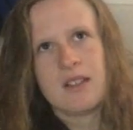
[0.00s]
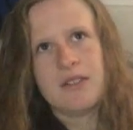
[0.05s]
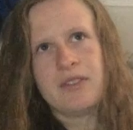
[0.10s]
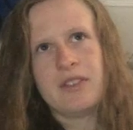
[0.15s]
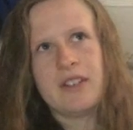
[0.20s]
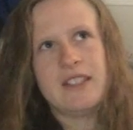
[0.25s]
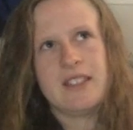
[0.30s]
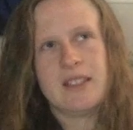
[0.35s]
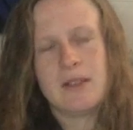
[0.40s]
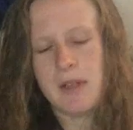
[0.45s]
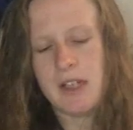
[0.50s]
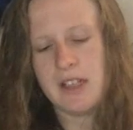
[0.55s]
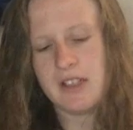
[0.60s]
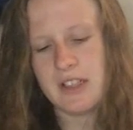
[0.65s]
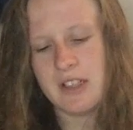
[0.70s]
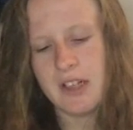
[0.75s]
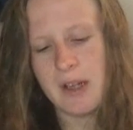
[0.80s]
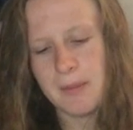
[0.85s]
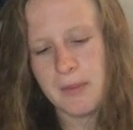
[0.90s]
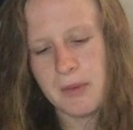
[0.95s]
three's a
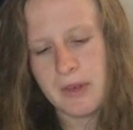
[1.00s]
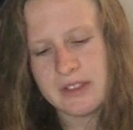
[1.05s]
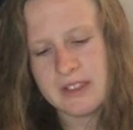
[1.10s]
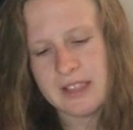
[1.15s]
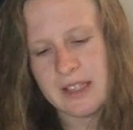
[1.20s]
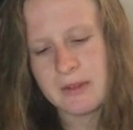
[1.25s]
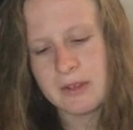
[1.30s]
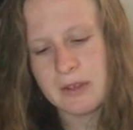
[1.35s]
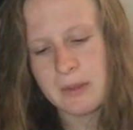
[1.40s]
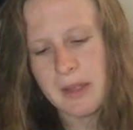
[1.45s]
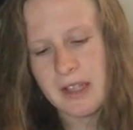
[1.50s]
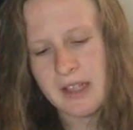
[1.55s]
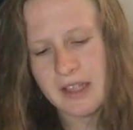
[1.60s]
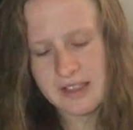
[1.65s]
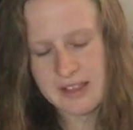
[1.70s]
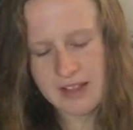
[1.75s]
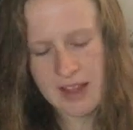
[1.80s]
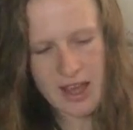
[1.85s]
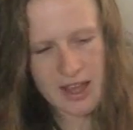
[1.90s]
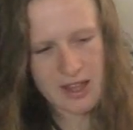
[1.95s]
magic number, it seems to be
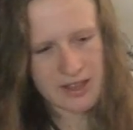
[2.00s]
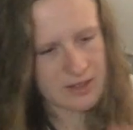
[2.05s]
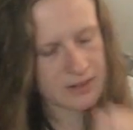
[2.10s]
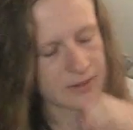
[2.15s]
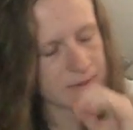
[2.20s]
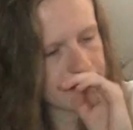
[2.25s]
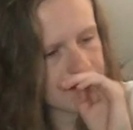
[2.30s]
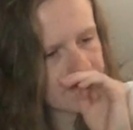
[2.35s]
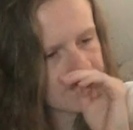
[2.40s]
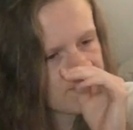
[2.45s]
these days.